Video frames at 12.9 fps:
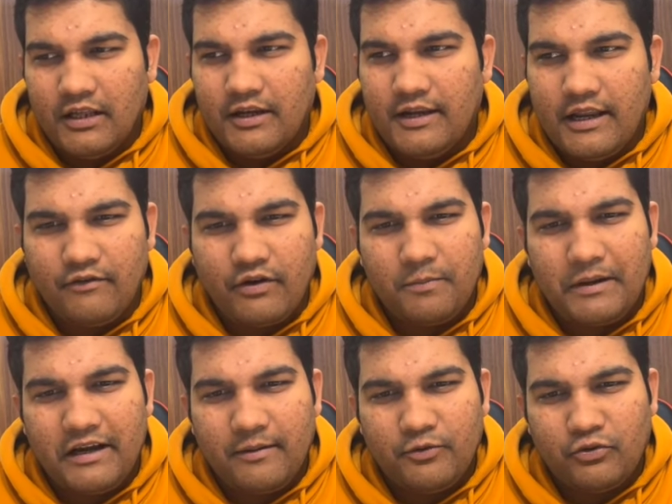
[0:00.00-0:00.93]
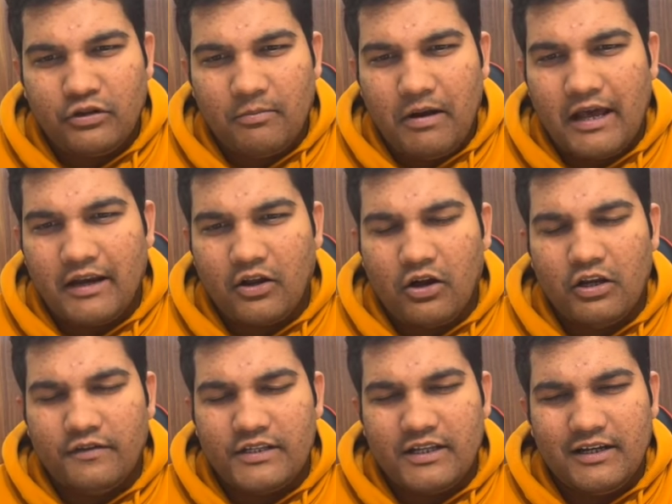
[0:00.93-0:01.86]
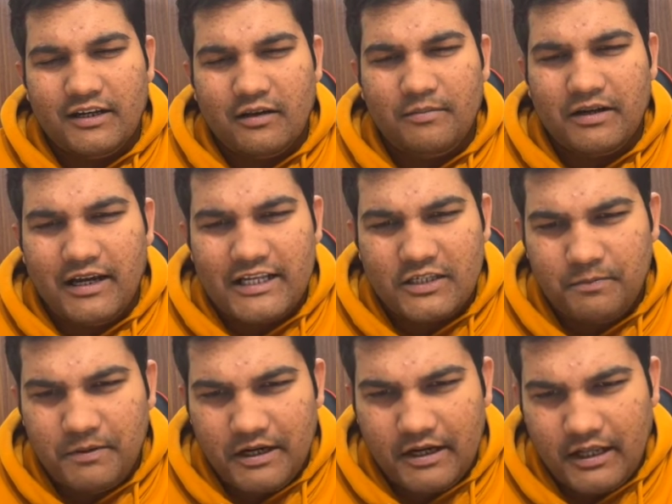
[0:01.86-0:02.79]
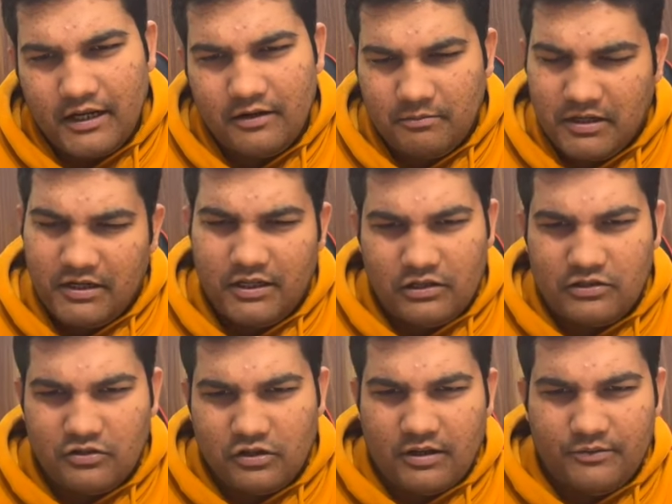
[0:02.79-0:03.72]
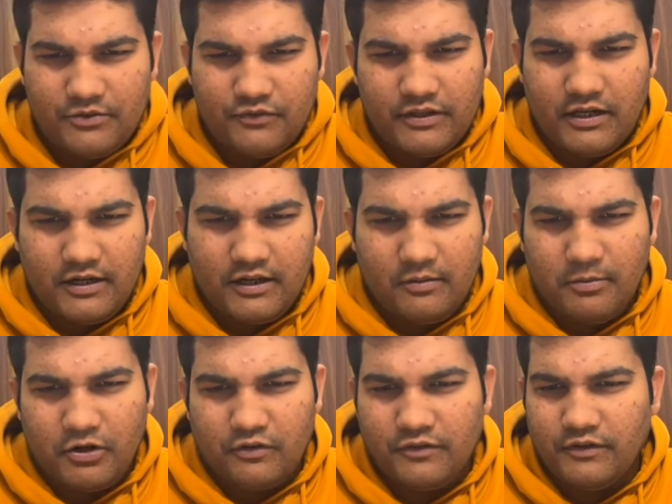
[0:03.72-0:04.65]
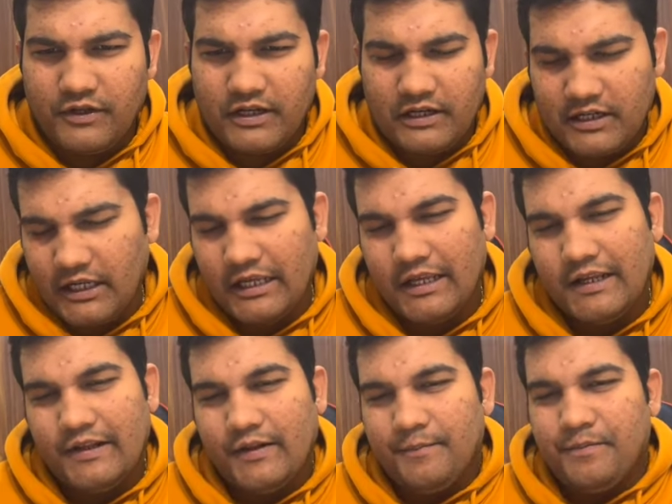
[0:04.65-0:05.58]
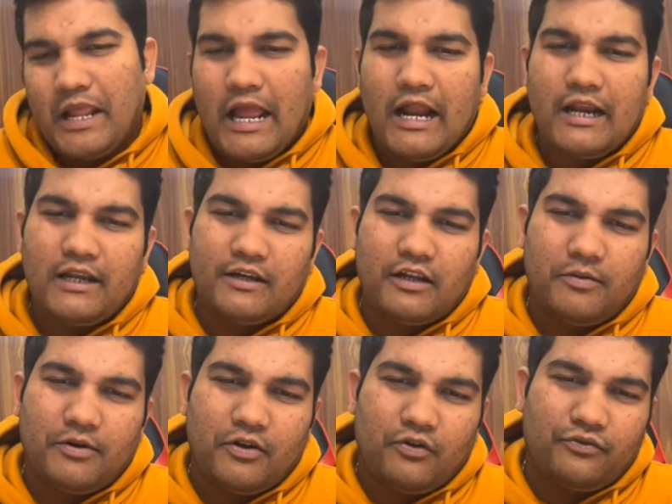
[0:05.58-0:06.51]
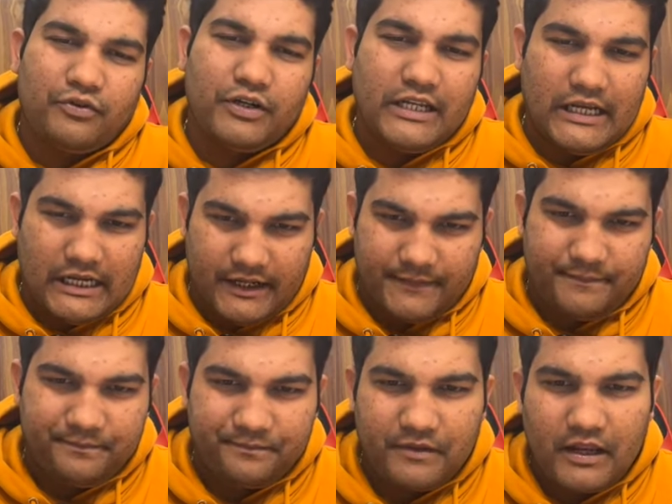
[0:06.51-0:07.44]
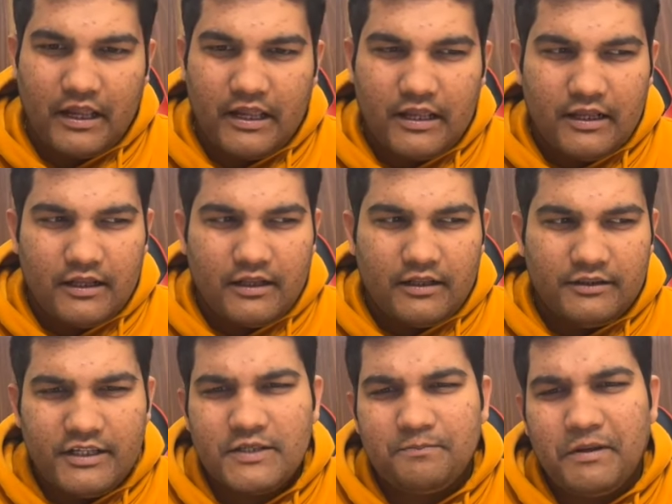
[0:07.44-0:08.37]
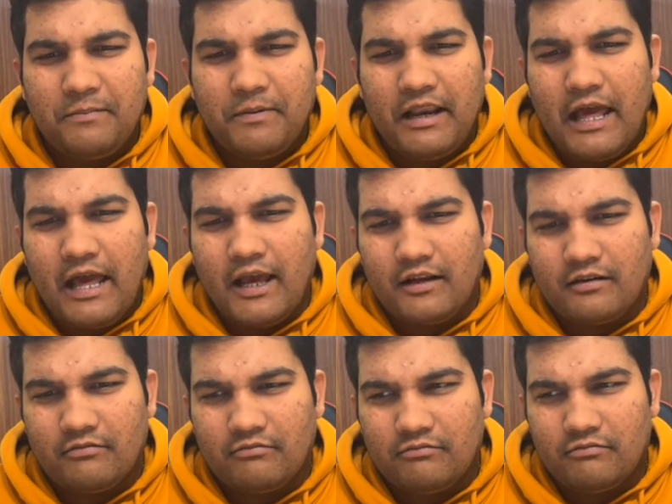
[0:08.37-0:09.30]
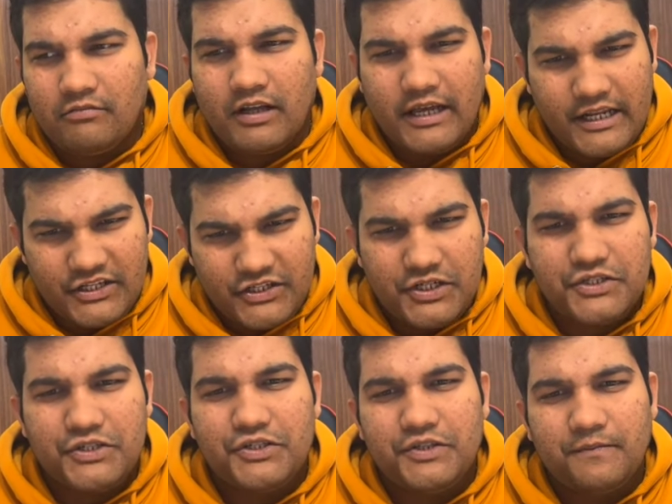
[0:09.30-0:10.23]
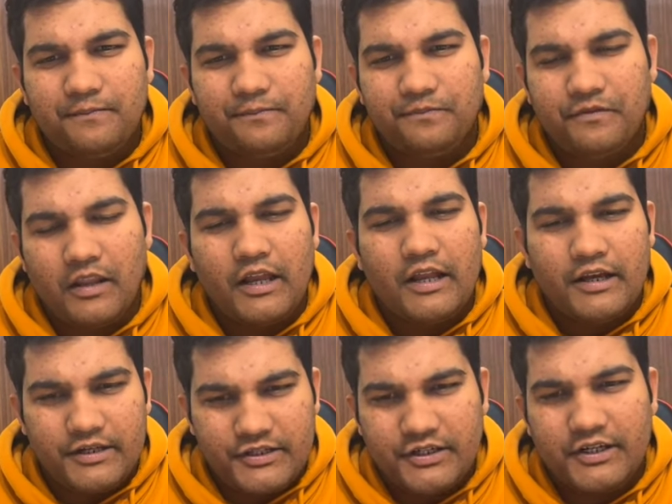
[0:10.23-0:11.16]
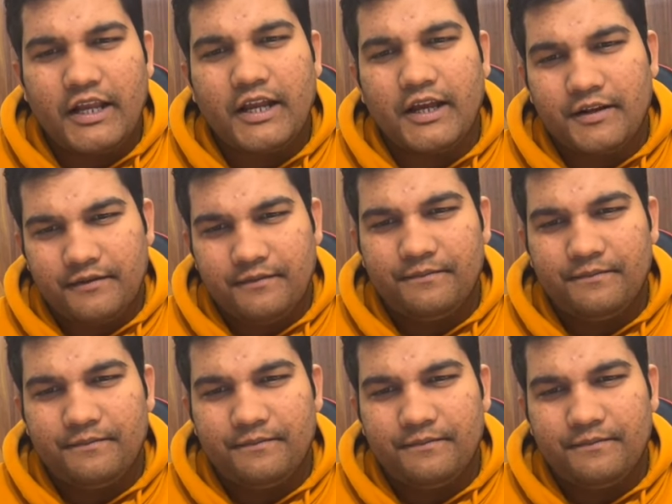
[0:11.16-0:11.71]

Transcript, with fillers: never paid up to the mark always a little bit less paid and money also comes with a little bit of difficulty and little bit of delay. These people are courageous, risk taker.